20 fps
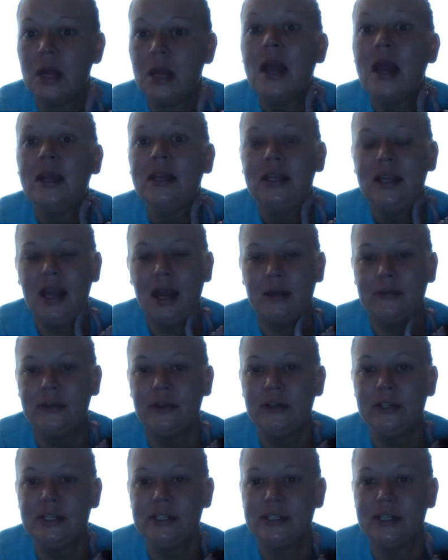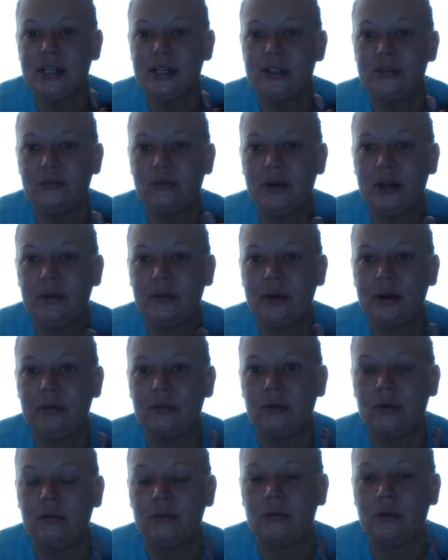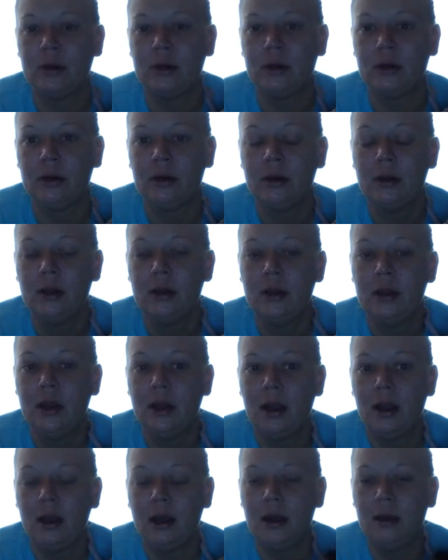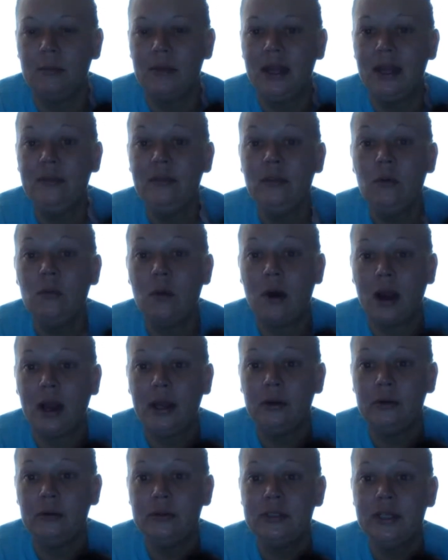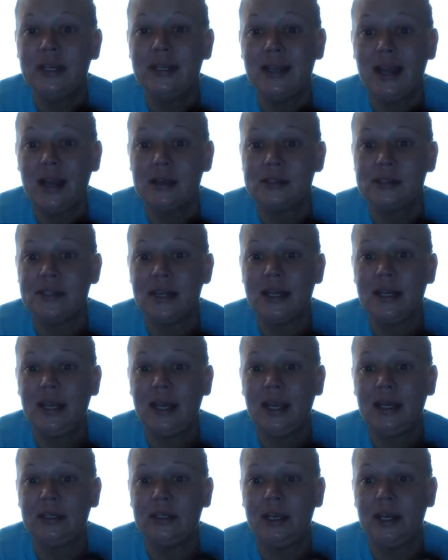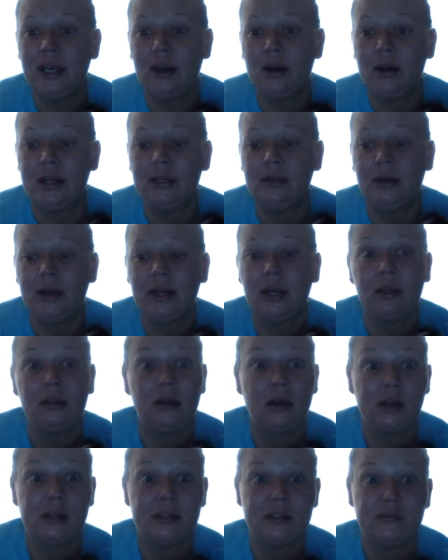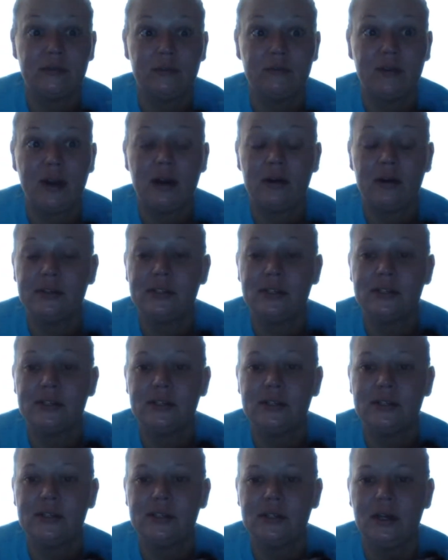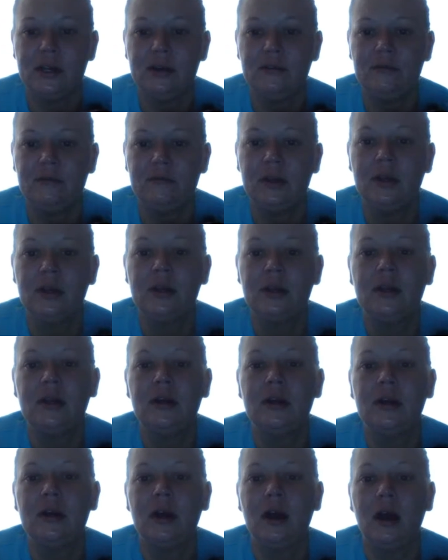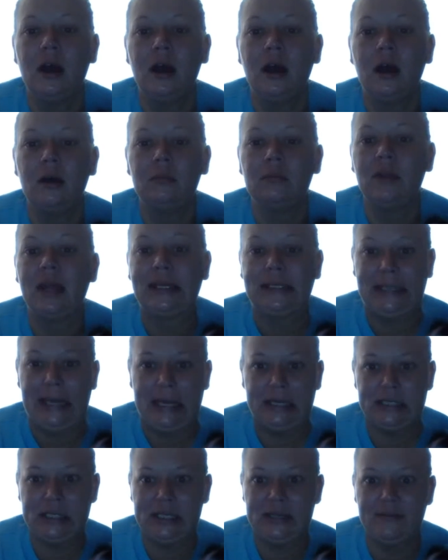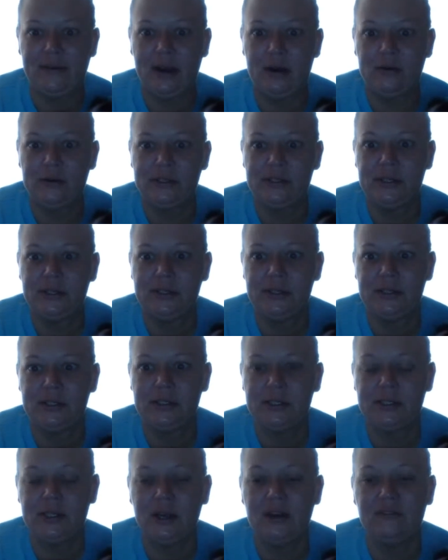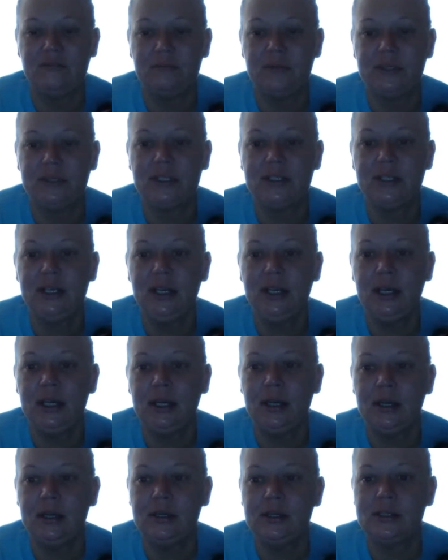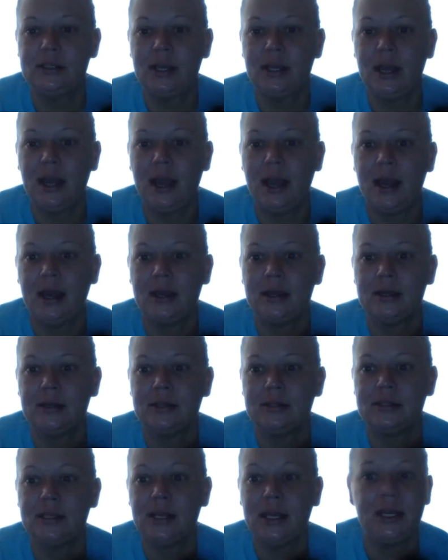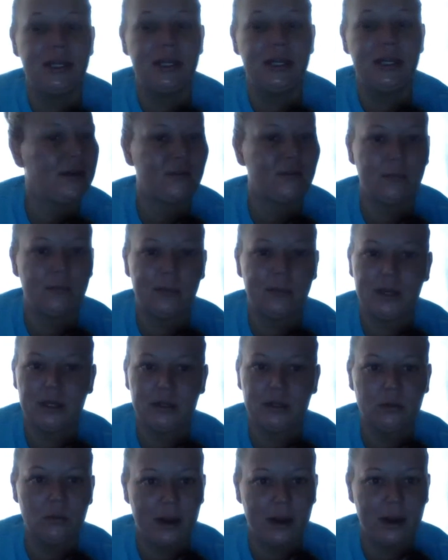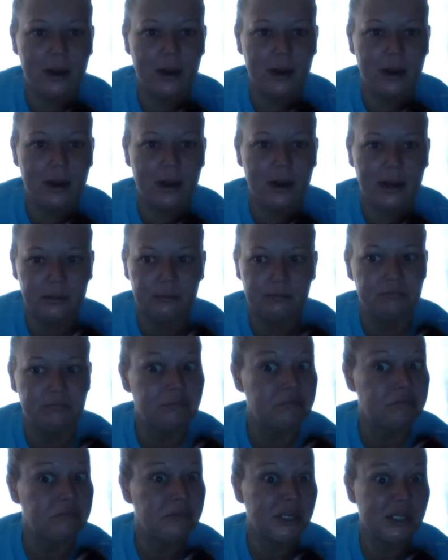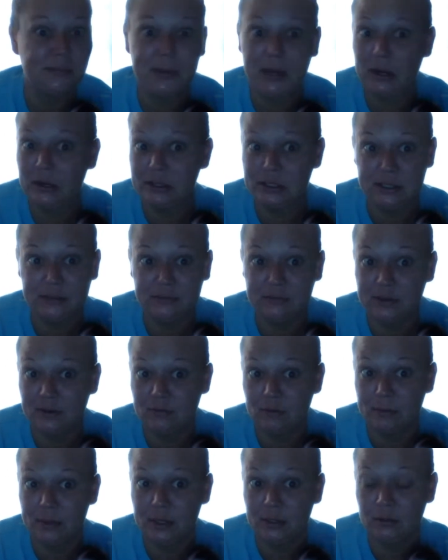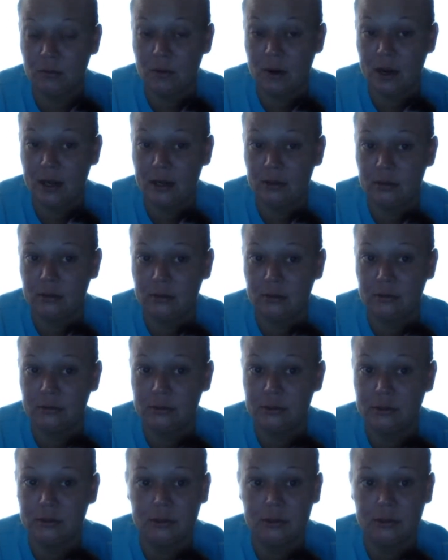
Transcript: Yeah, they're disease-free, Red Roadrunner. In the wild, yes, they can carry like a lot of different viruses and stuff, like nasty viruses and stuff. But the thing is, as he's never been in the wild, his parents have never been in the wild,